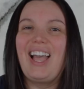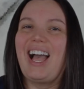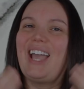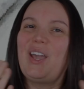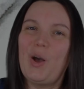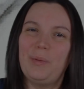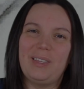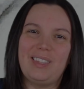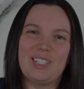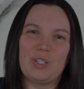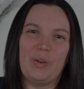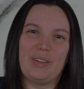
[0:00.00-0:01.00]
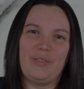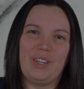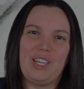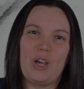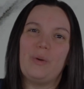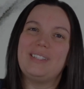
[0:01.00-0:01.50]
I hope that this quick
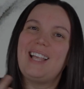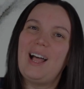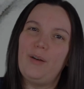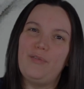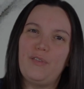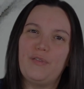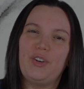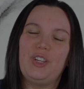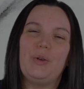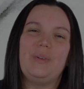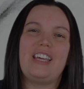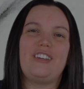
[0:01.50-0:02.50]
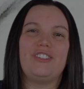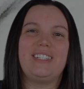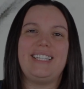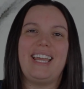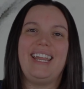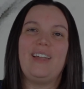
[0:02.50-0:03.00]
video was helpful for you in
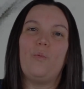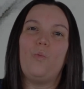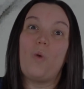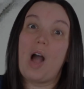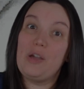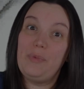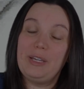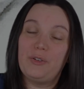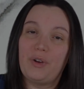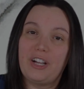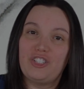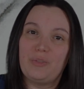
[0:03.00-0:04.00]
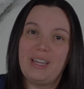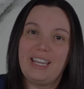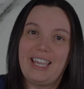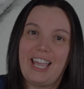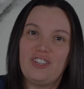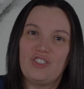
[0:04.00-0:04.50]
understanding why we crush
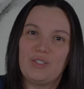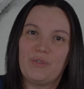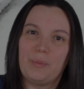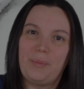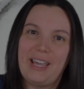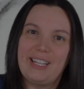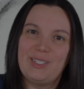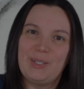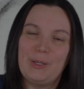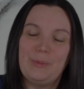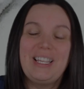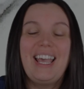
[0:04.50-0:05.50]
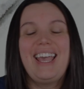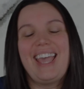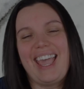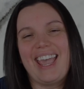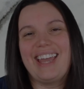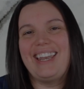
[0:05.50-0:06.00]
medications for PEG tubes
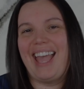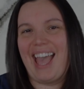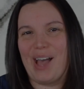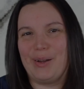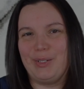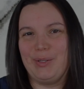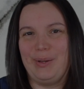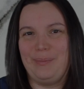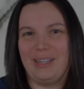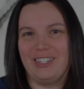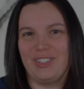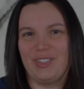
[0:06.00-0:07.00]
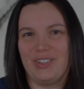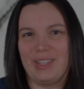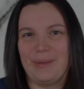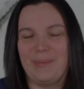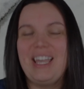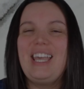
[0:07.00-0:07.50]
and how to administer
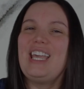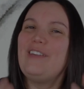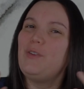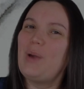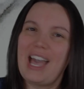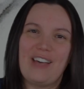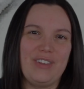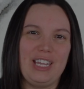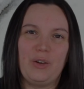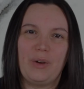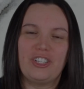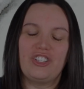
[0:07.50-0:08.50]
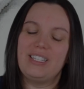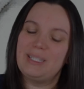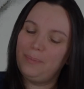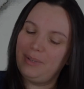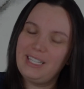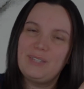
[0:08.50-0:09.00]
them. If you have any
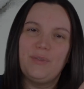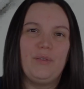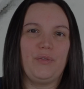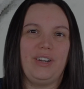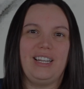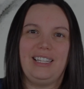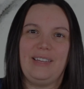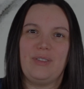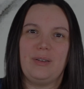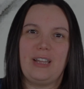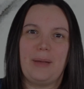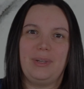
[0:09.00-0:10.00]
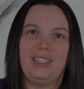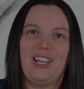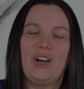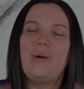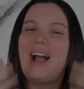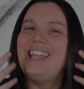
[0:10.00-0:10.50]
questions, please feel free to leave them down
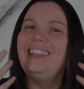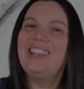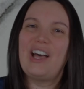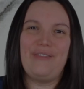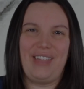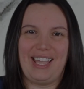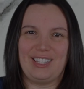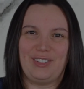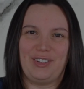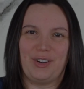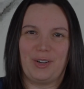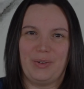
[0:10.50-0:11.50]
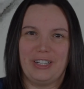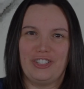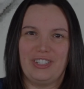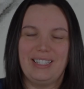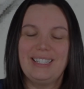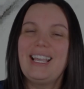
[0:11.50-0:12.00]
below. I love answering your
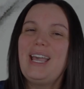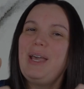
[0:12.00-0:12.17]
questions.